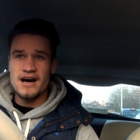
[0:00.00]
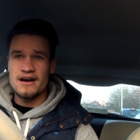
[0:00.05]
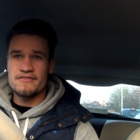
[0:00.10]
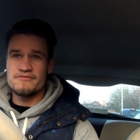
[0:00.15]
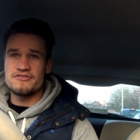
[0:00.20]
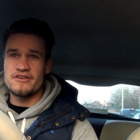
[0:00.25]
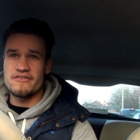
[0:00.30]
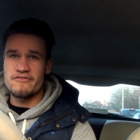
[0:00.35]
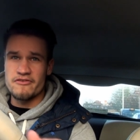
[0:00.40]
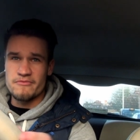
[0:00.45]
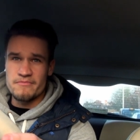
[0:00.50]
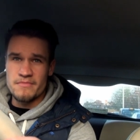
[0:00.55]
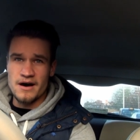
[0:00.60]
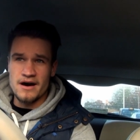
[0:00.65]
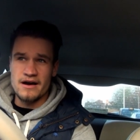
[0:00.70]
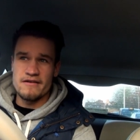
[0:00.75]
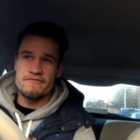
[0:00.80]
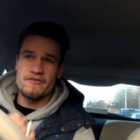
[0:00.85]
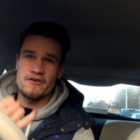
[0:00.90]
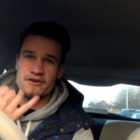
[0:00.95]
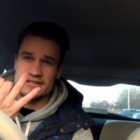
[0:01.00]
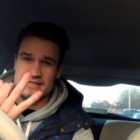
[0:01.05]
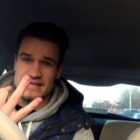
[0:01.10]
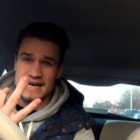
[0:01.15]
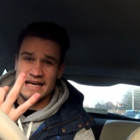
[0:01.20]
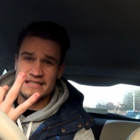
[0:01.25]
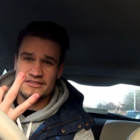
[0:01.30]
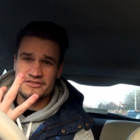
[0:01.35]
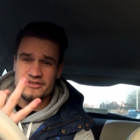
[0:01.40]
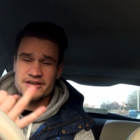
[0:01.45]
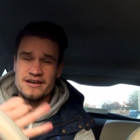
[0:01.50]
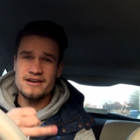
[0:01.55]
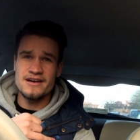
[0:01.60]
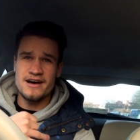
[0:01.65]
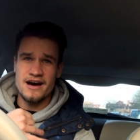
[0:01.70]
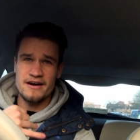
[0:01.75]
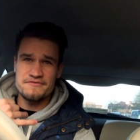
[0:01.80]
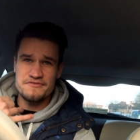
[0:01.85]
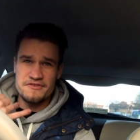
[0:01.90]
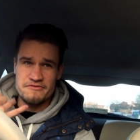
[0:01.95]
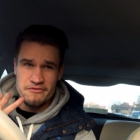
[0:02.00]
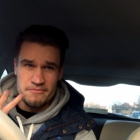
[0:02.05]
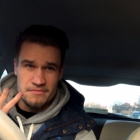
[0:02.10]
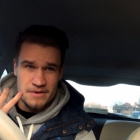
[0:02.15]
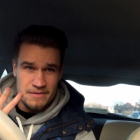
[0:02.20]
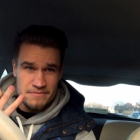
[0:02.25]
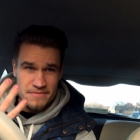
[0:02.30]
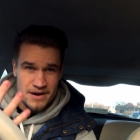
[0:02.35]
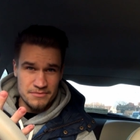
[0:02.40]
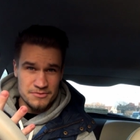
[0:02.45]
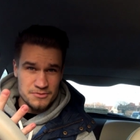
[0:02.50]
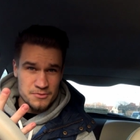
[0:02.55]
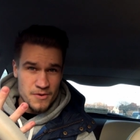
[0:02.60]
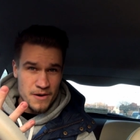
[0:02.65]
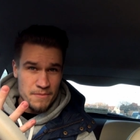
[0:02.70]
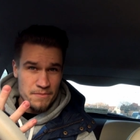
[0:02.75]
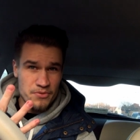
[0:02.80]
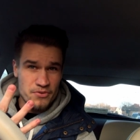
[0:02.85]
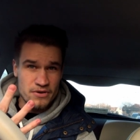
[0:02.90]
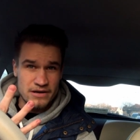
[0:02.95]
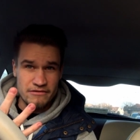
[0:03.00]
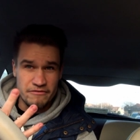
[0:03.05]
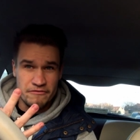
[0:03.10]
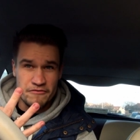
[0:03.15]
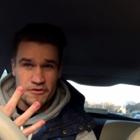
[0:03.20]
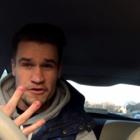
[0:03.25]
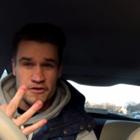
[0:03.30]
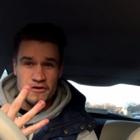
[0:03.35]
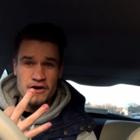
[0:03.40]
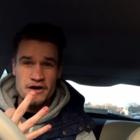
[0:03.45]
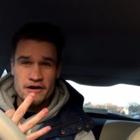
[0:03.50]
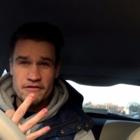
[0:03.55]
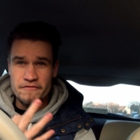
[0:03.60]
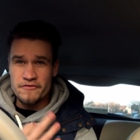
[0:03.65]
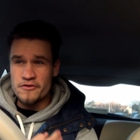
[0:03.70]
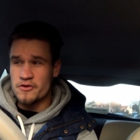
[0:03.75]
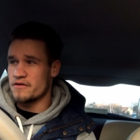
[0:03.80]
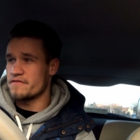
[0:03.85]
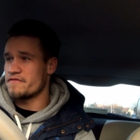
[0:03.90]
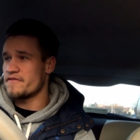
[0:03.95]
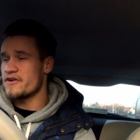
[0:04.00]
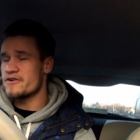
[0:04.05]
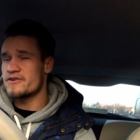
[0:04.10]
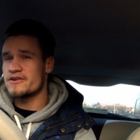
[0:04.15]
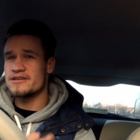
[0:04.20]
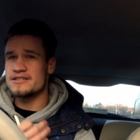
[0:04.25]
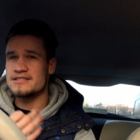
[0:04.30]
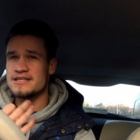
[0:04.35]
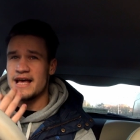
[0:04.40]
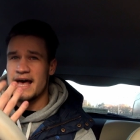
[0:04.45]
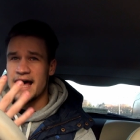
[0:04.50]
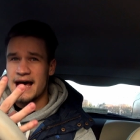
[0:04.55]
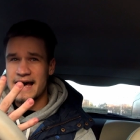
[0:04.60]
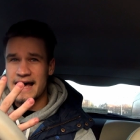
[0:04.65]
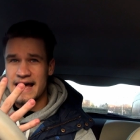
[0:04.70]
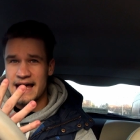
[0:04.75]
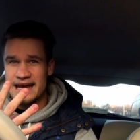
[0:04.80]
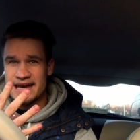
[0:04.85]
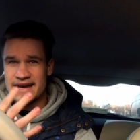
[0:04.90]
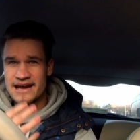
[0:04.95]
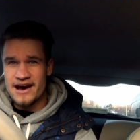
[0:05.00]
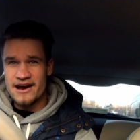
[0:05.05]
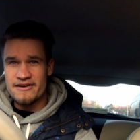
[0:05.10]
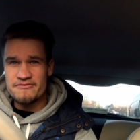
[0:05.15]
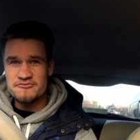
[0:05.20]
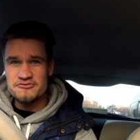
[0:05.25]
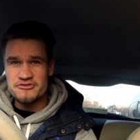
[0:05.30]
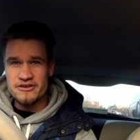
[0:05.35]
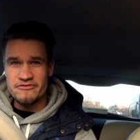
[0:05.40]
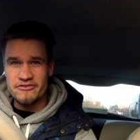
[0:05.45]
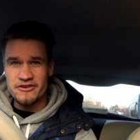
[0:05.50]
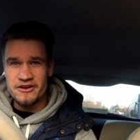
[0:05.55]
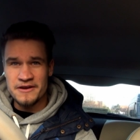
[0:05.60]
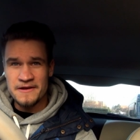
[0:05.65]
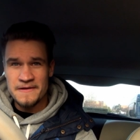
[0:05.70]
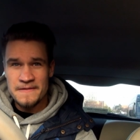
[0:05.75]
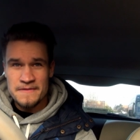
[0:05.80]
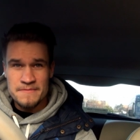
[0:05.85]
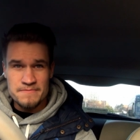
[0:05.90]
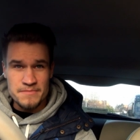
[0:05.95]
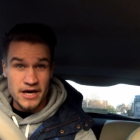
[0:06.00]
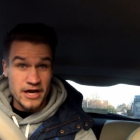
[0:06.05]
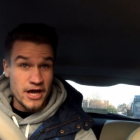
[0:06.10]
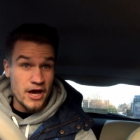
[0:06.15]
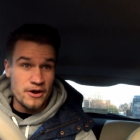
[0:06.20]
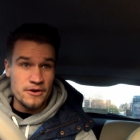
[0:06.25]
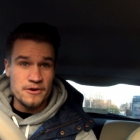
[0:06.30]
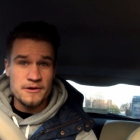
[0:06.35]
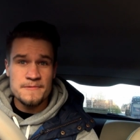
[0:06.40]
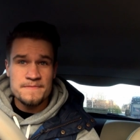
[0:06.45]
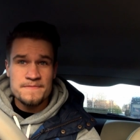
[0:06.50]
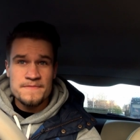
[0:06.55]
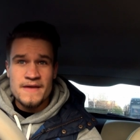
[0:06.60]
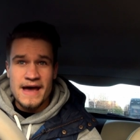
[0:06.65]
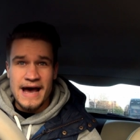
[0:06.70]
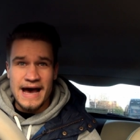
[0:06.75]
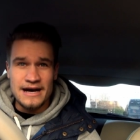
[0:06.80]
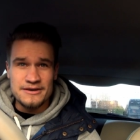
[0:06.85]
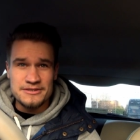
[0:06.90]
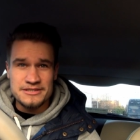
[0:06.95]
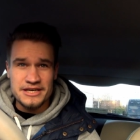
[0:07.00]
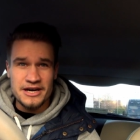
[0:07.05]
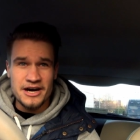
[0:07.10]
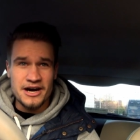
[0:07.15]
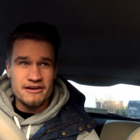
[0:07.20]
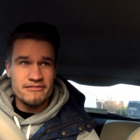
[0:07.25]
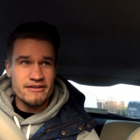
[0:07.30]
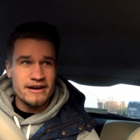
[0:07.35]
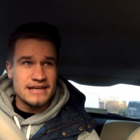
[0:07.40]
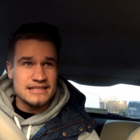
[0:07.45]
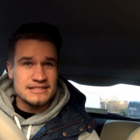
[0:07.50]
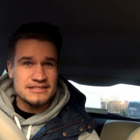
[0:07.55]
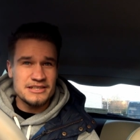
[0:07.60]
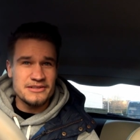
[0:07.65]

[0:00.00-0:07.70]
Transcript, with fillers: I've driven my Vauxhall Astra, I've driven my mum's one point four Ford Focus, and I've driven my own Audi R eight.